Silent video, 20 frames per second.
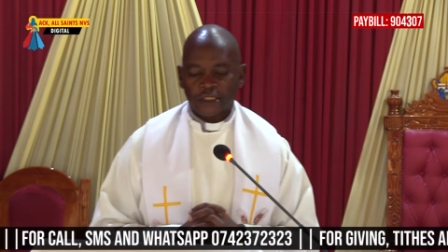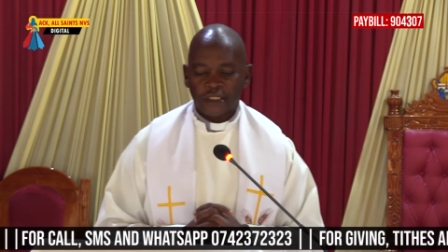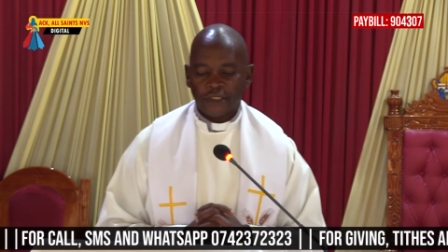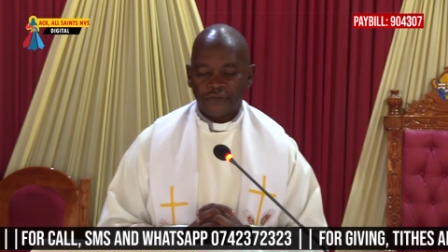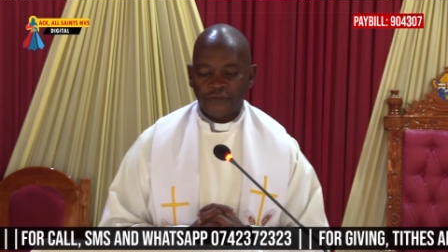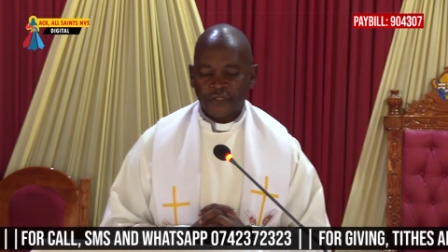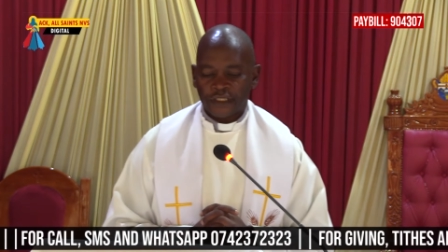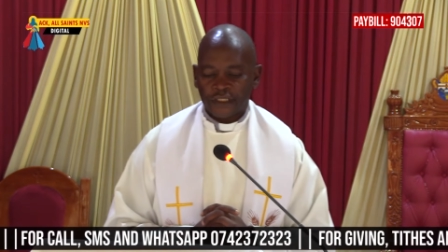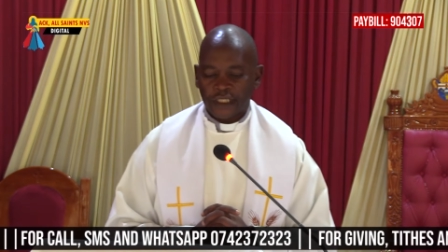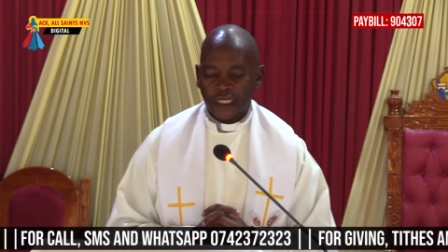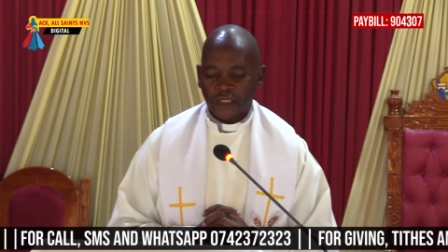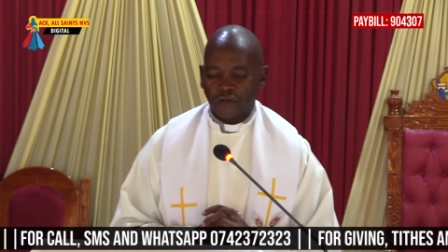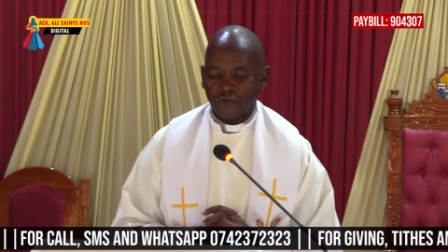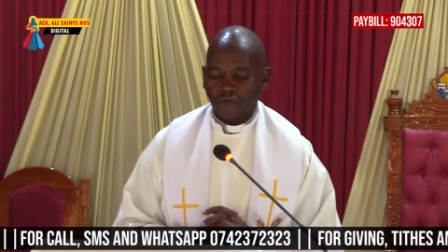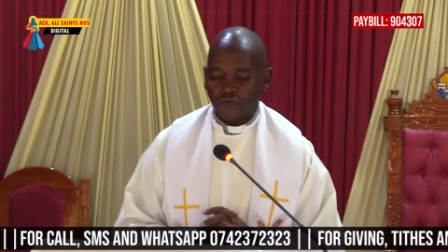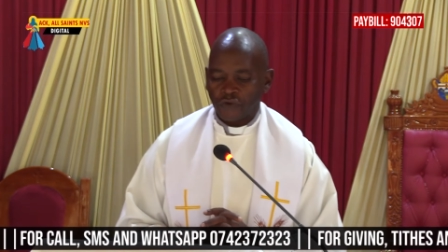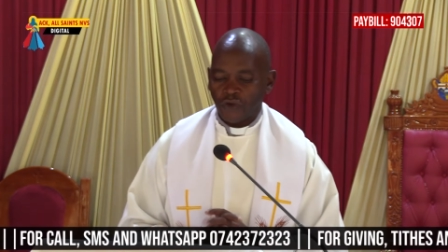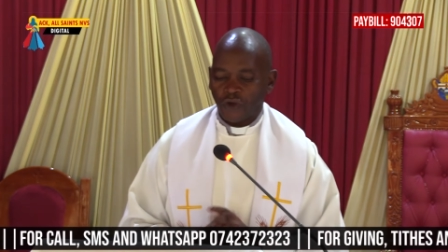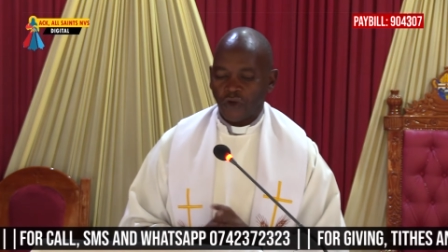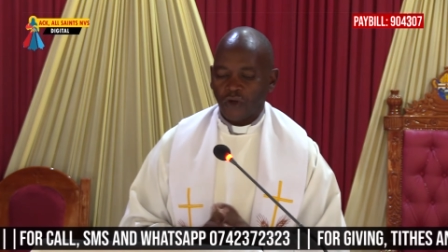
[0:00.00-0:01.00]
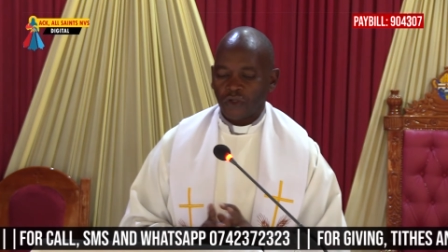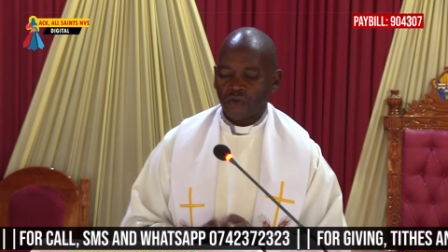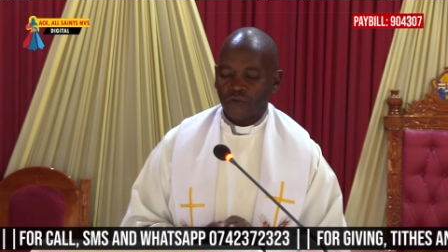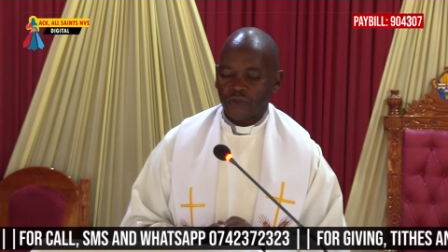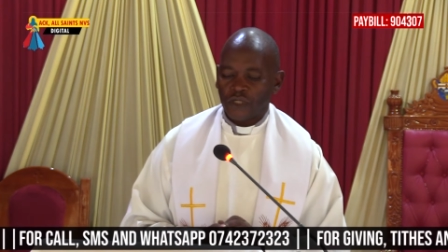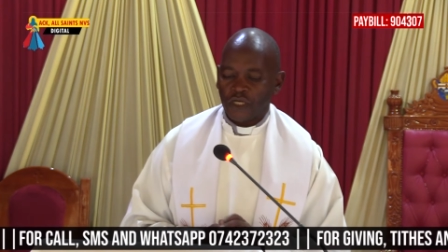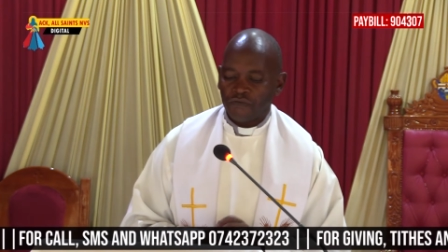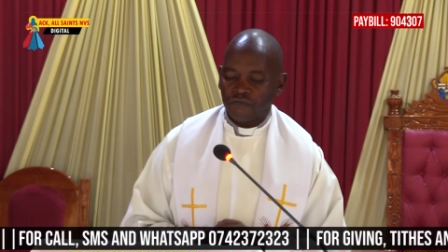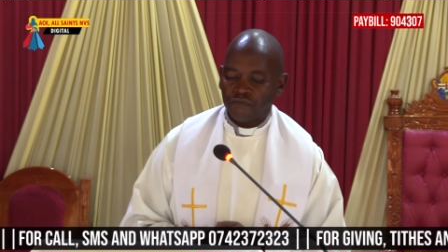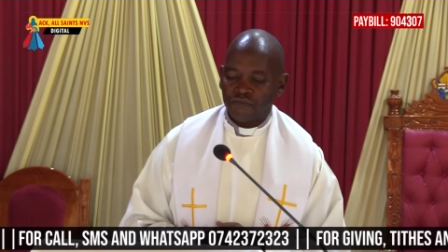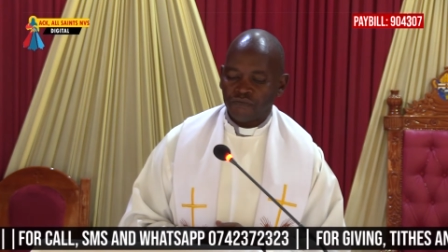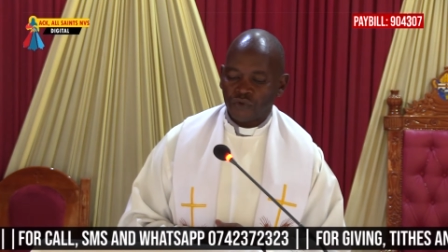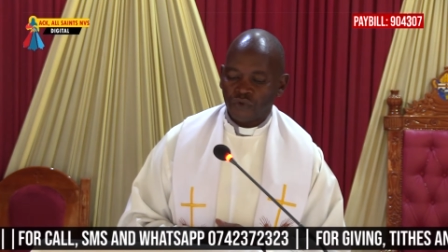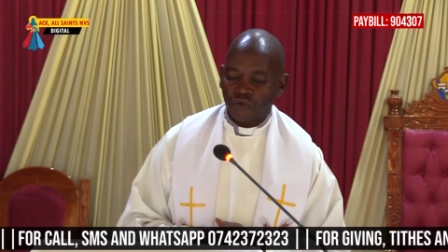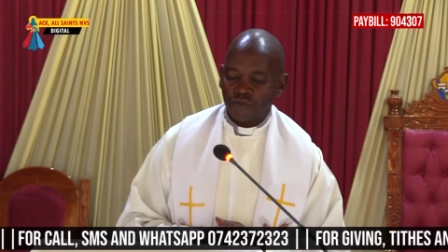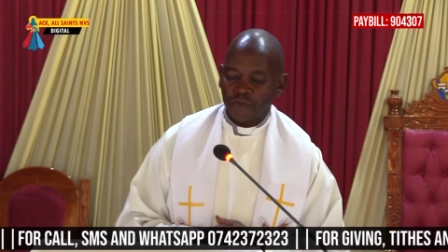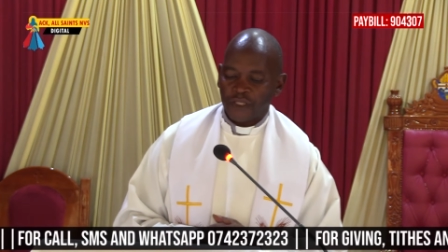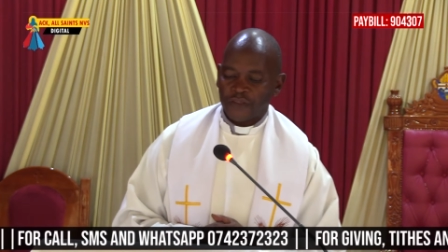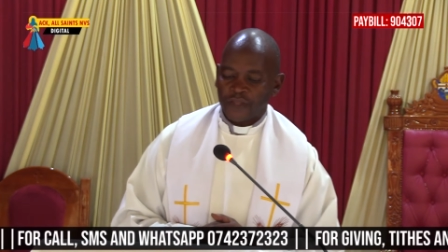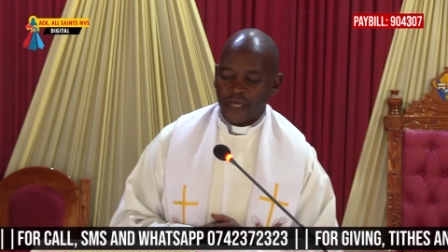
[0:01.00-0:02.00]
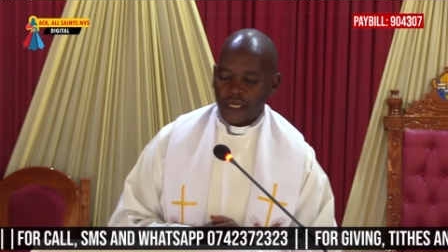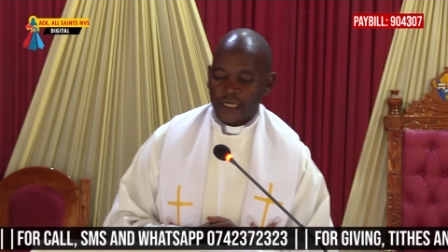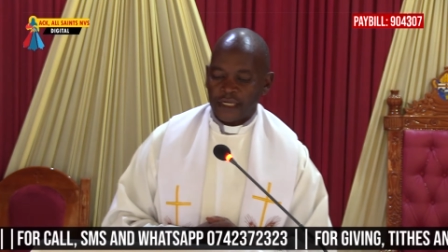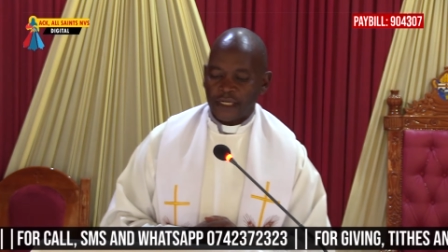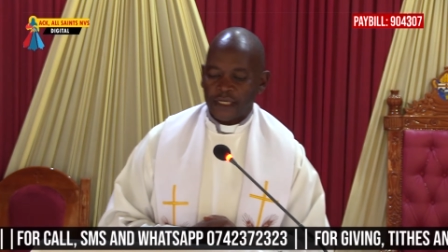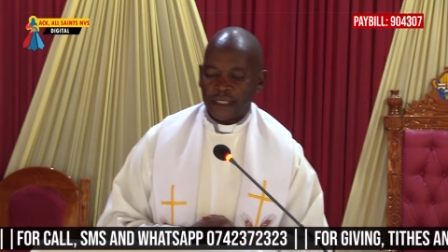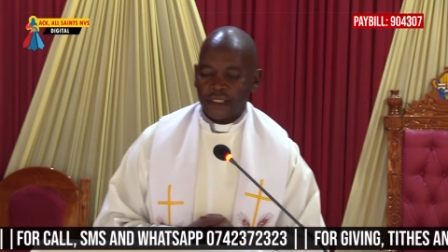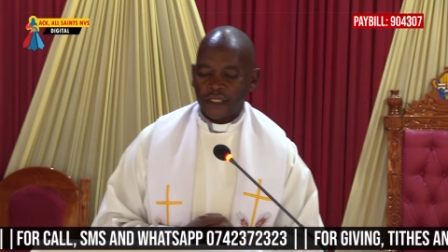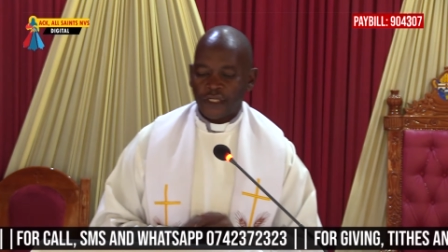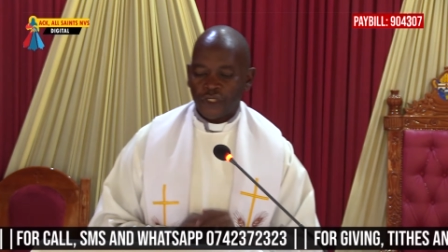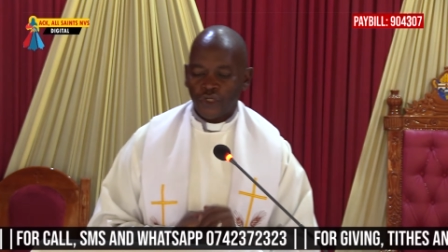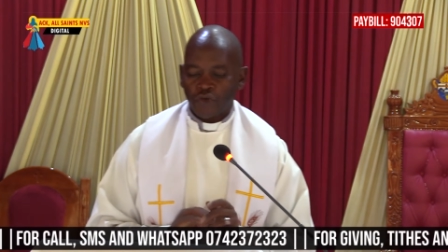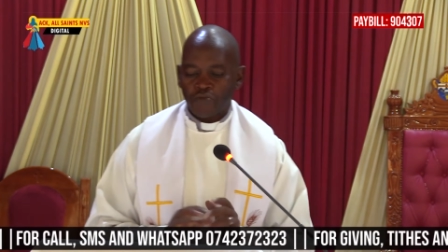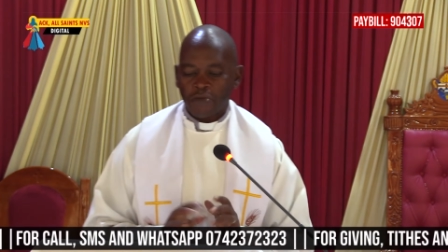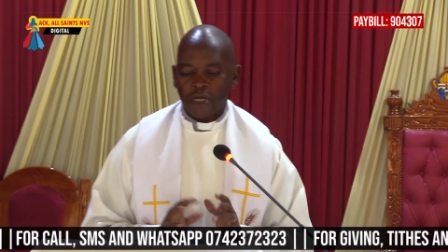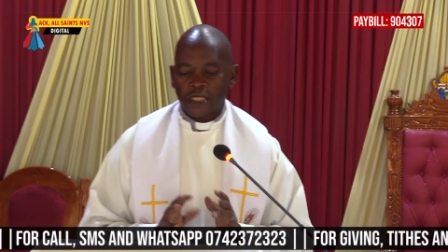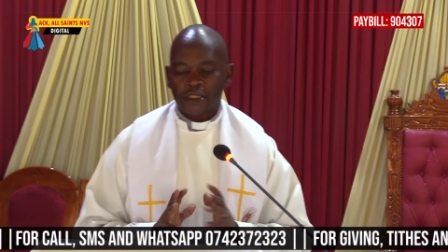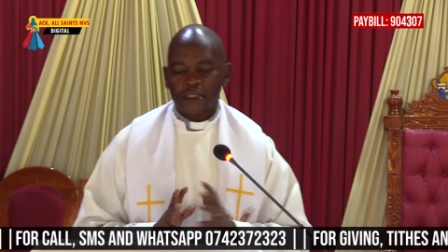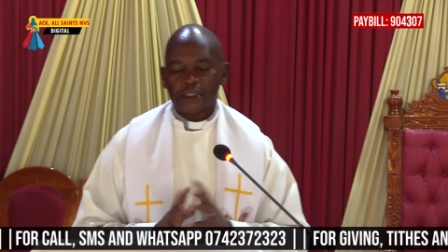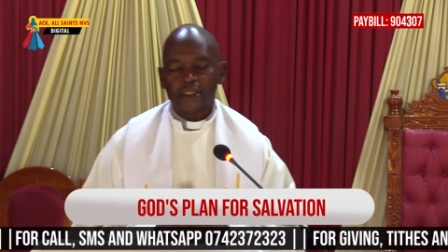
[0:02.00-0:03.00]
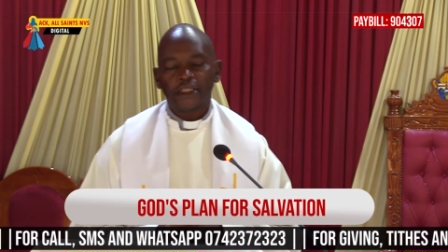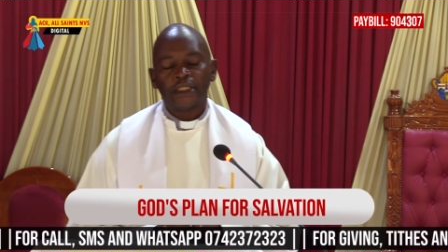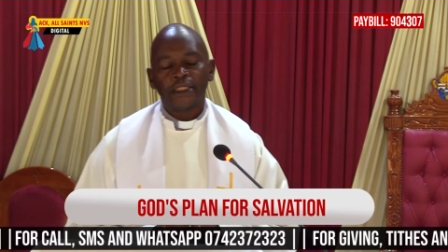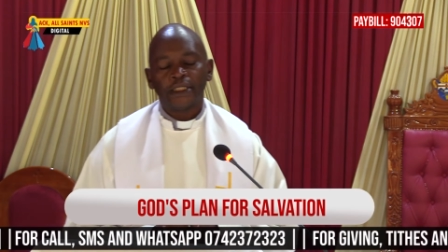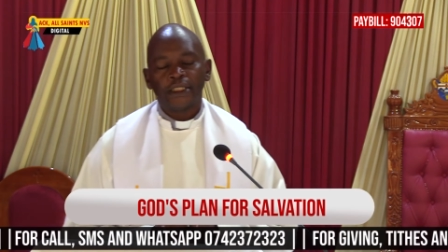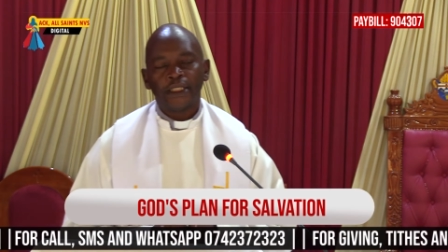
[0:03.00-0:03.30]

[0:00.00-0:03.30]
the Son of God, would have to be thoroughly human,